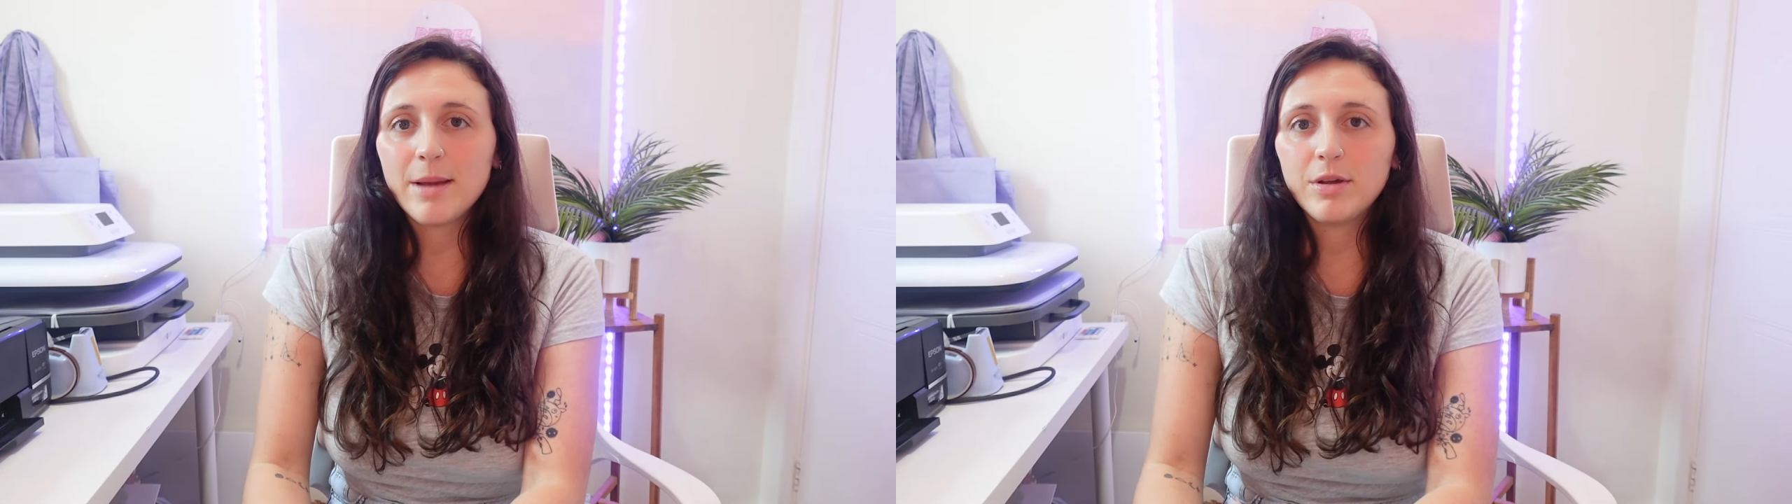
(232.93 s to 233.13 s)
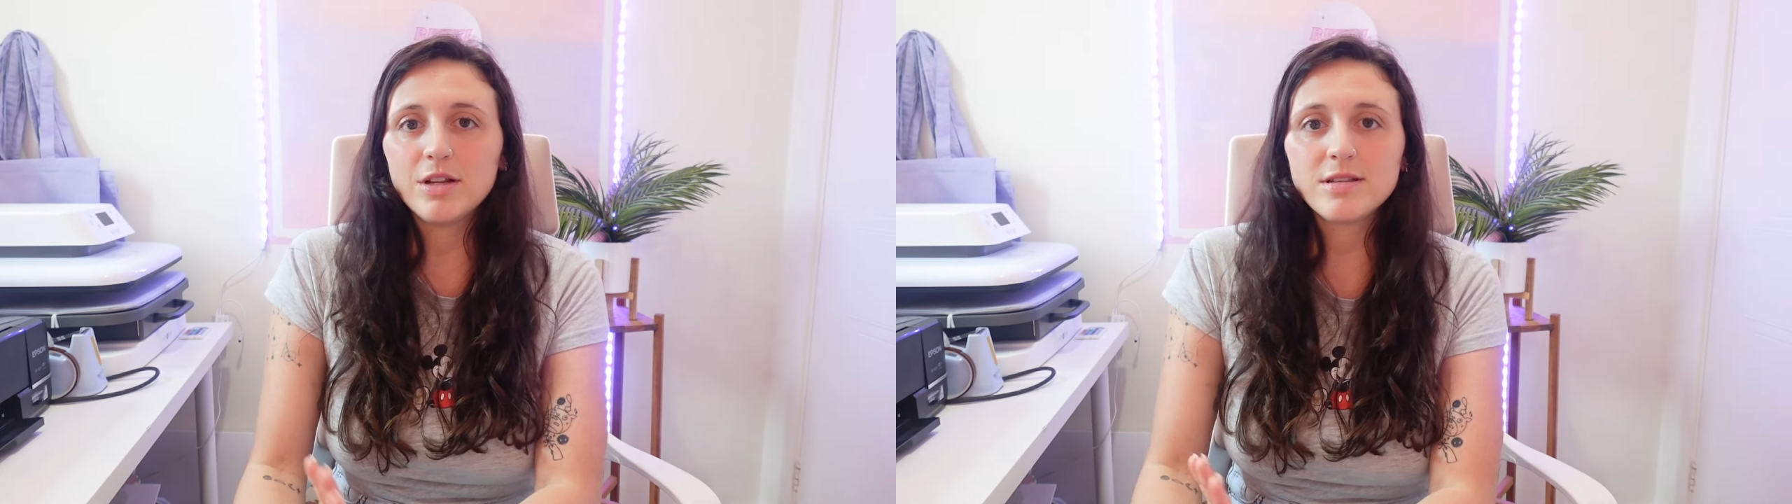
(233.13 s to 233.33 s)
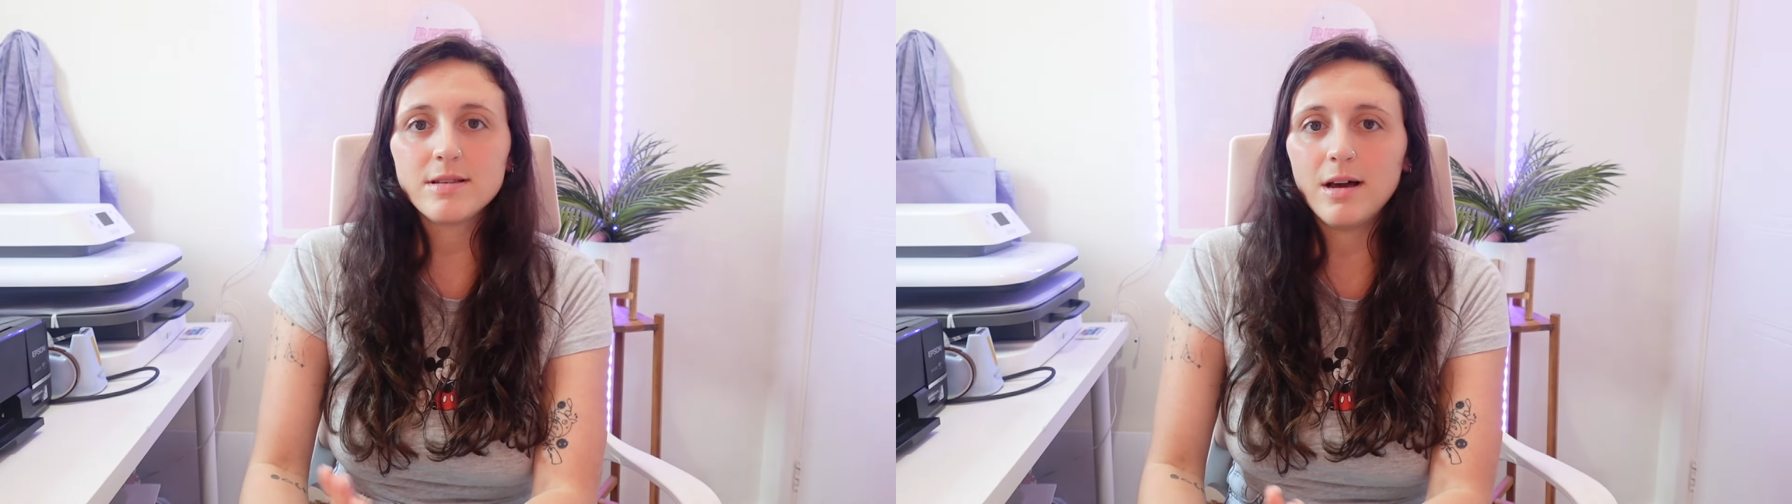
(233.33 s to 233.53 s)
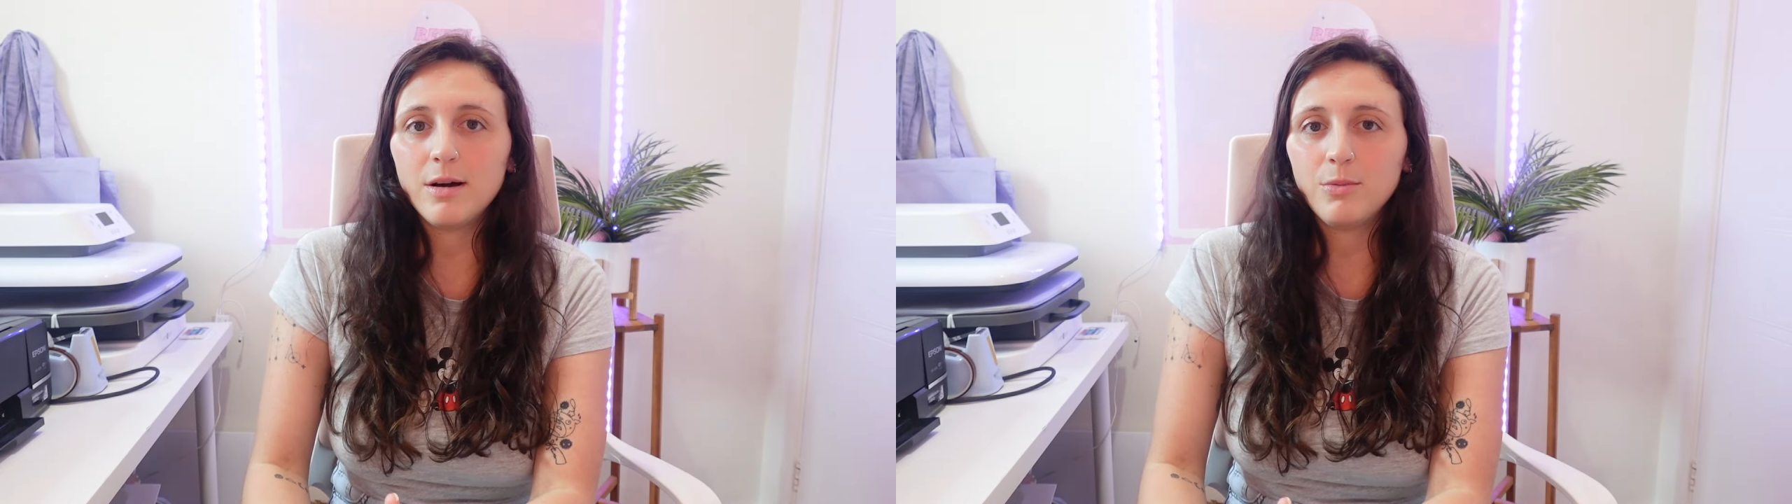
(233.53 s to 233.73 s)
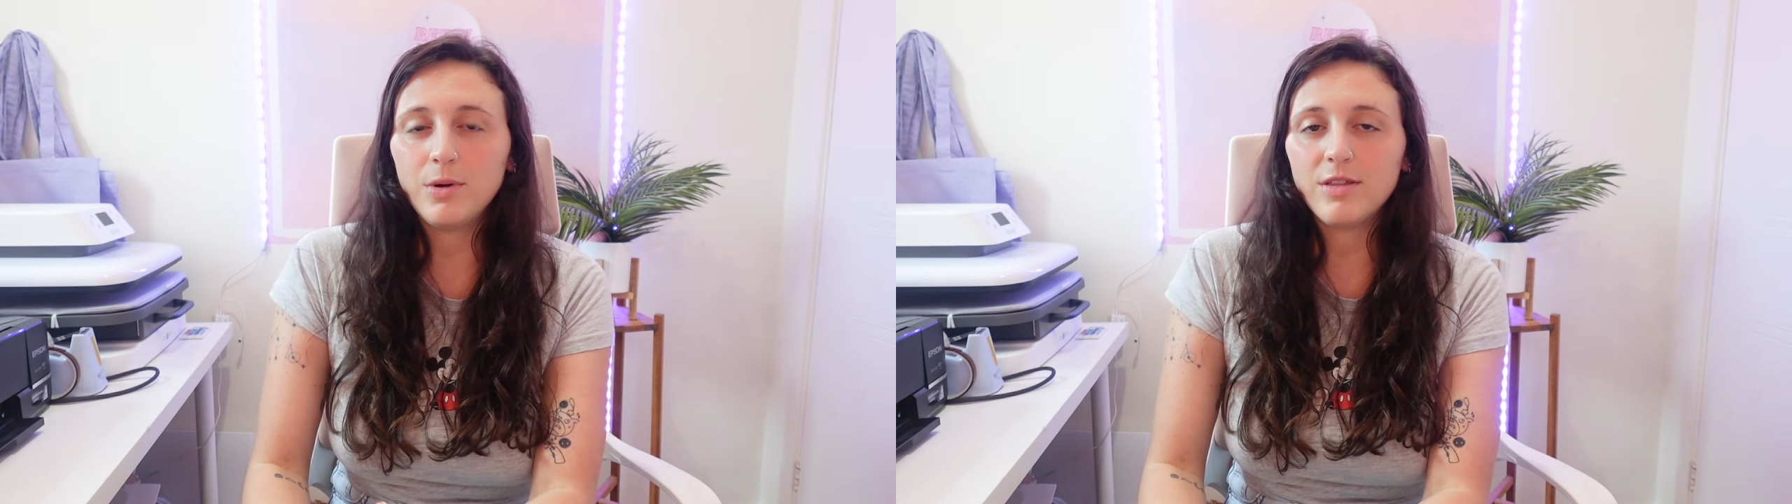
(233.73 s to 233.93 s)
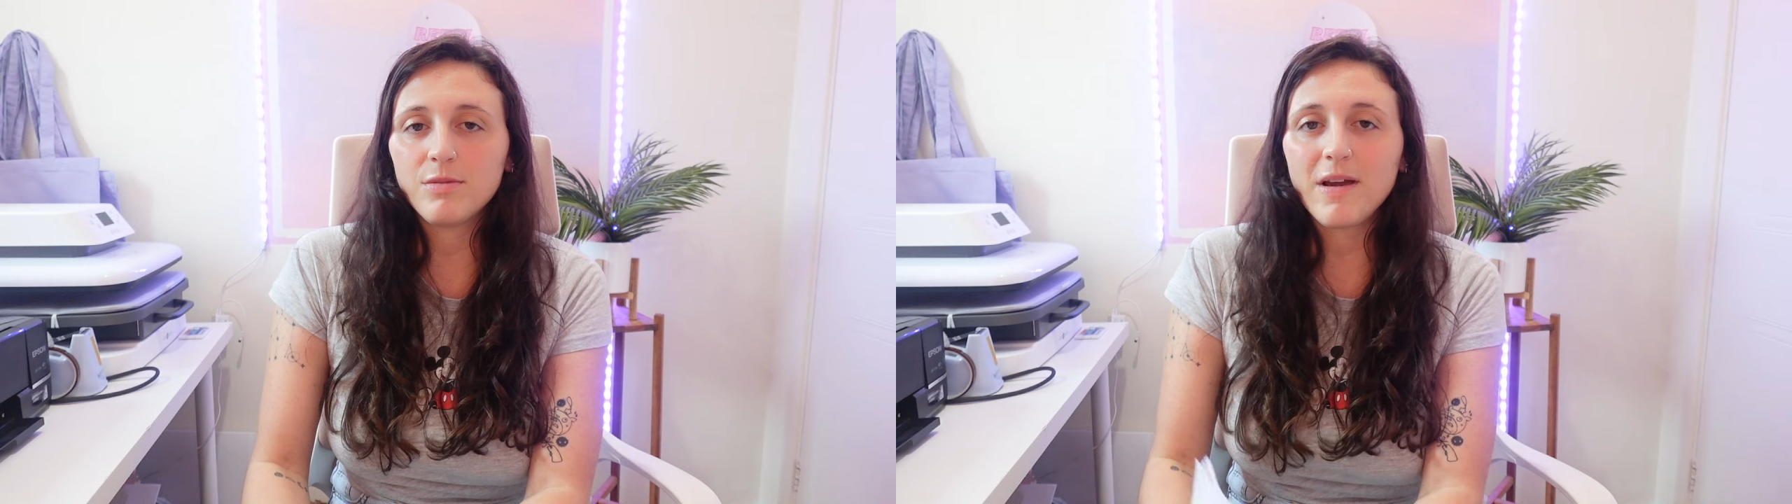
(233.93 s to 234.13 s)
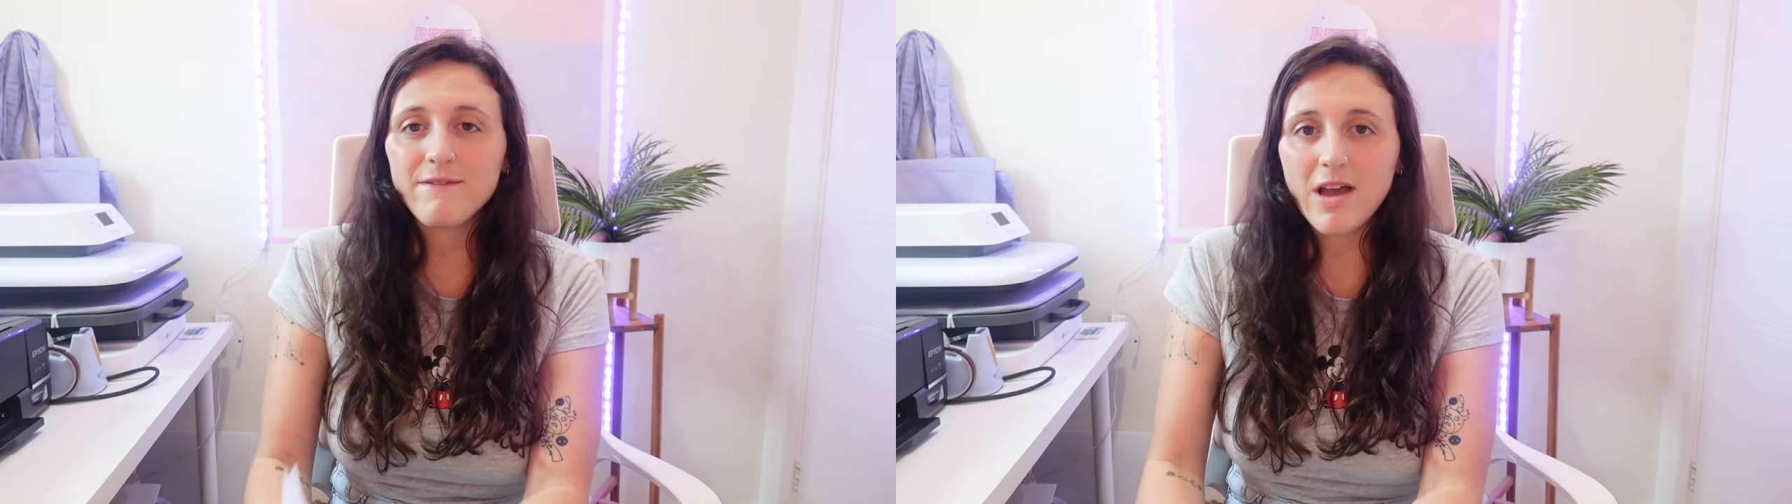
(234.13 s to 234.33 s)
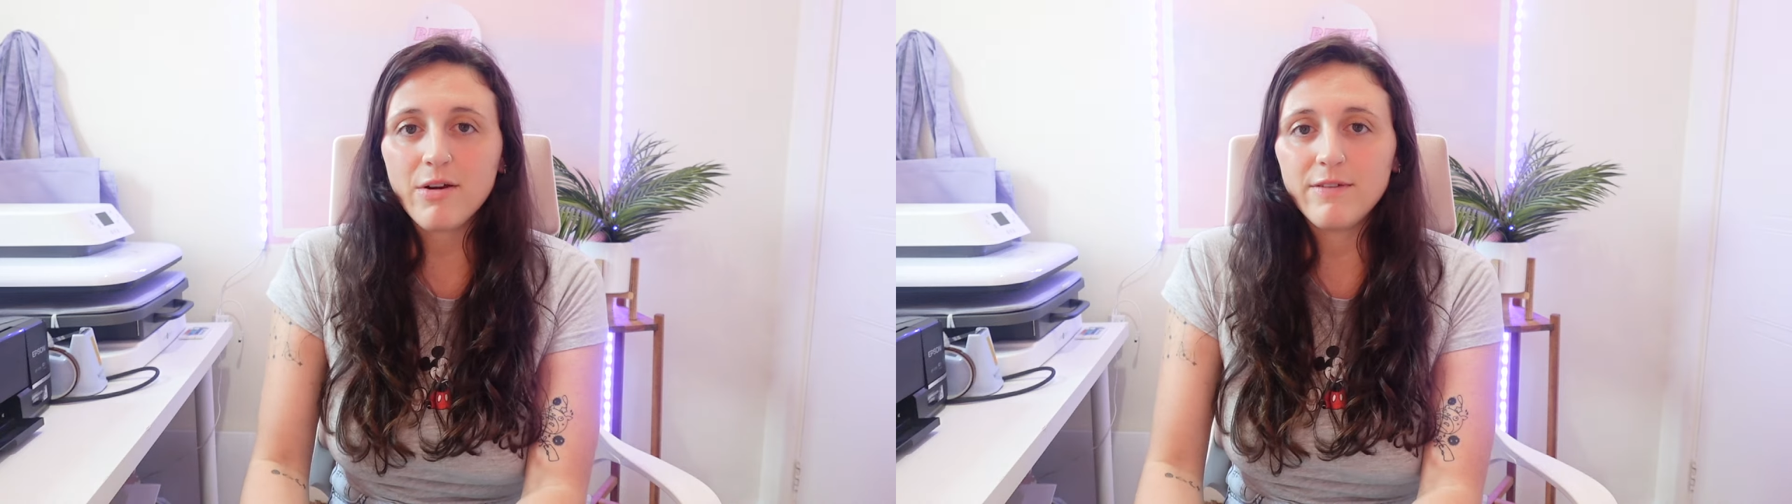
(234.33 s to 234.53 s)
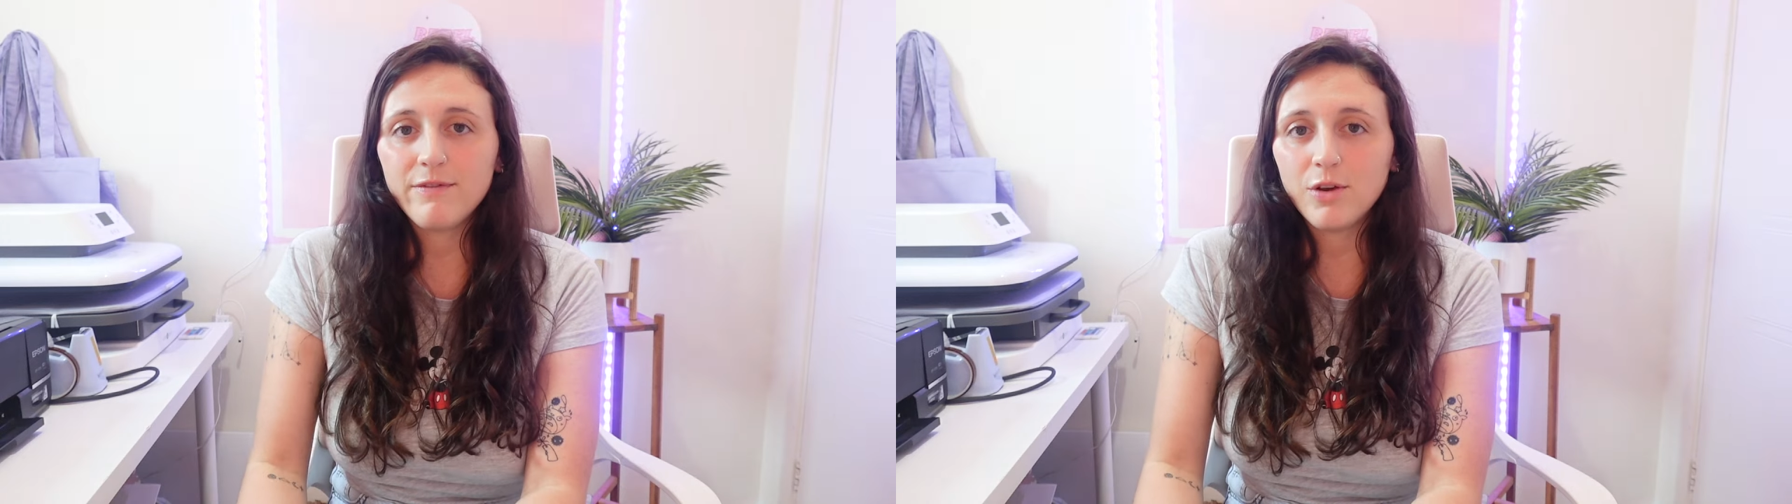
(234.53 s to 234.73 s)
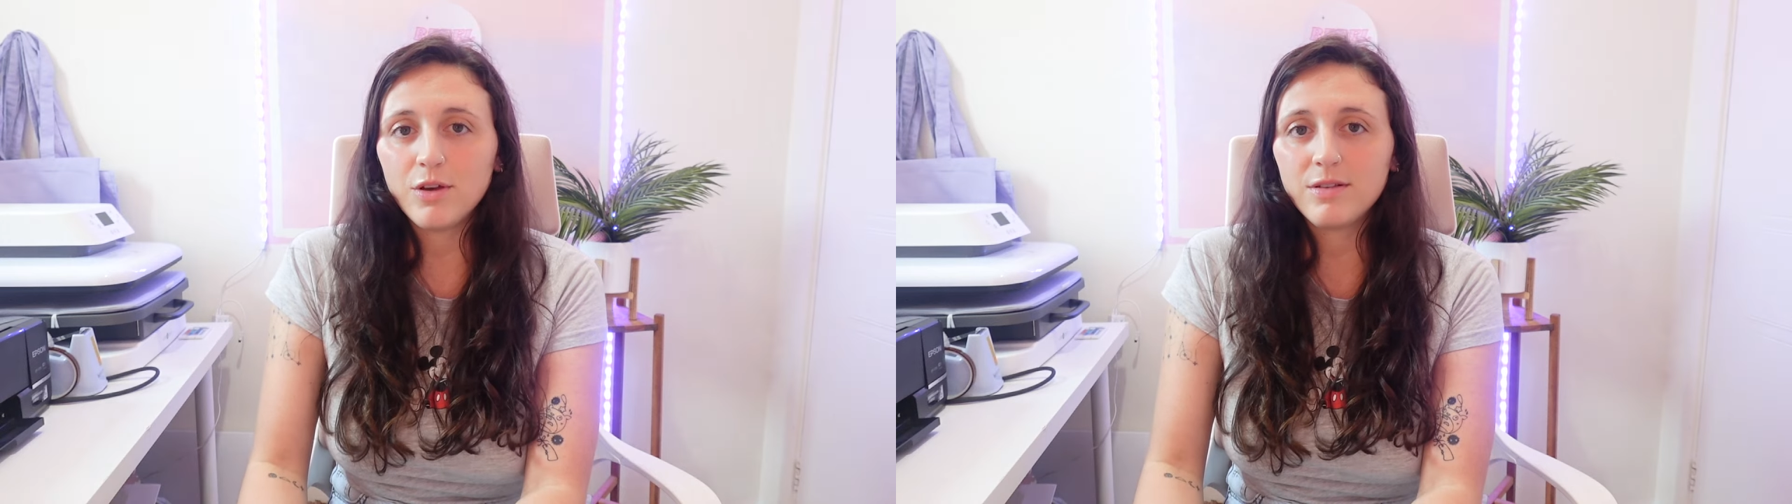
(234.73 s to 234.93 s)
I'm gonna start with my very
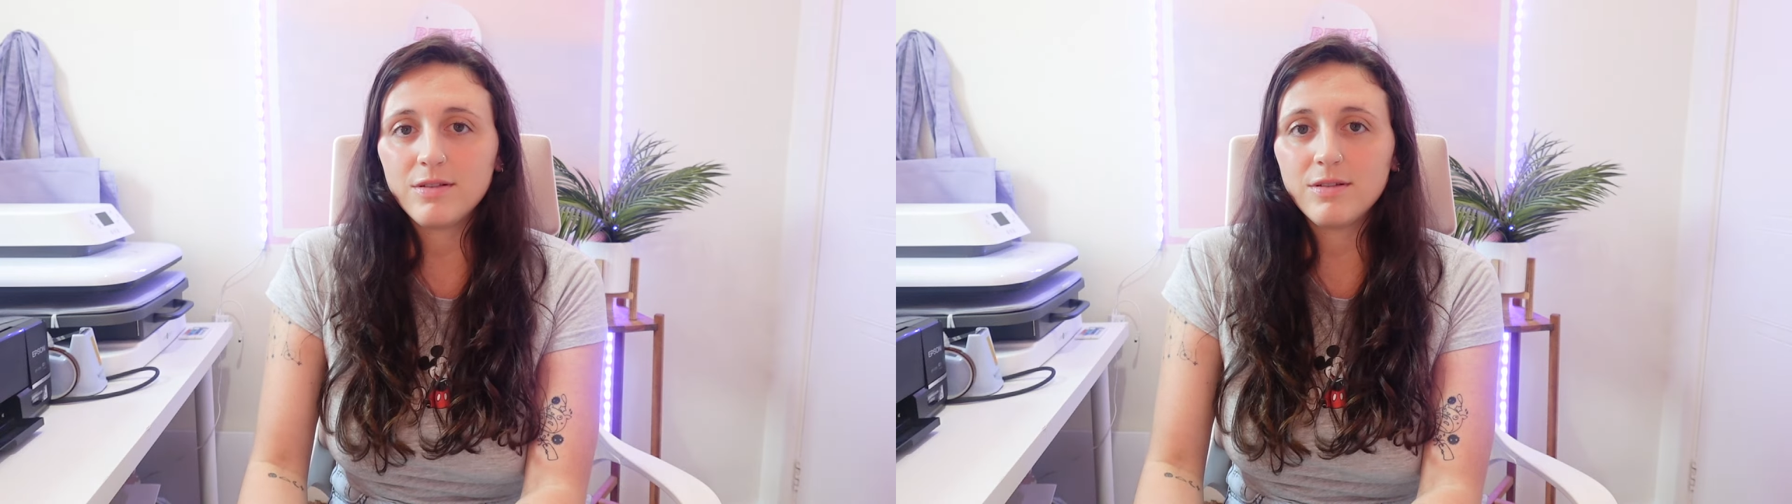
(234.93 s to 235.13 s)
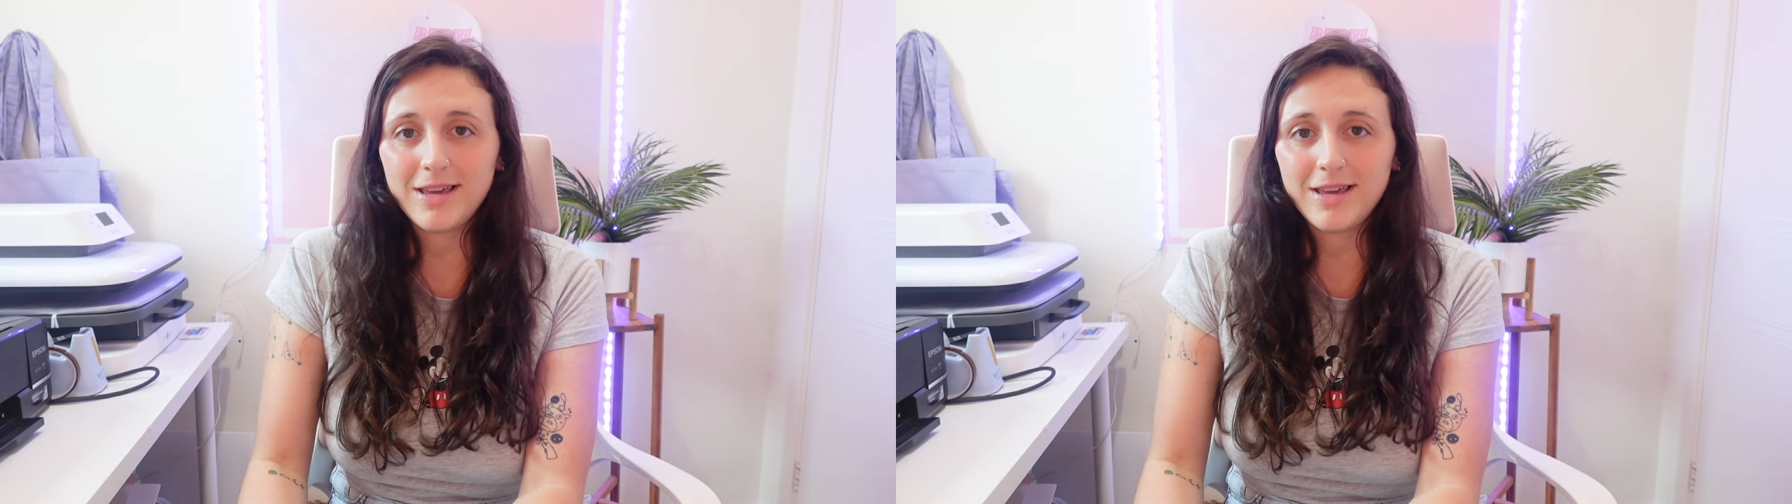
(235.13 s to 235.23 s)
first